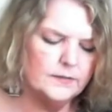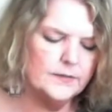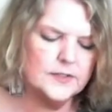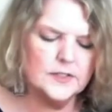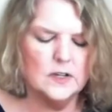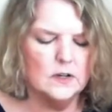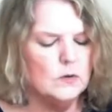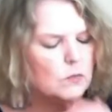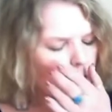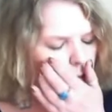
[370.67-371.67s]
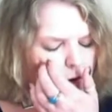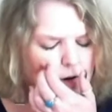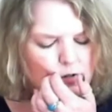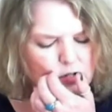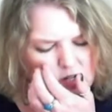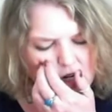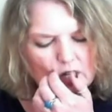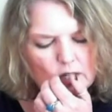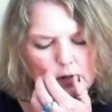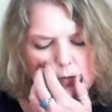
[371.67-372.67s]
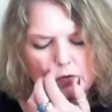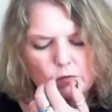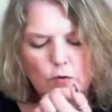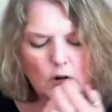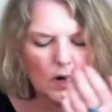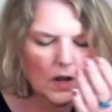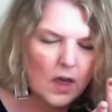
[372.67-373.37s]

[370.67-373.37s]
so what I was channeling before,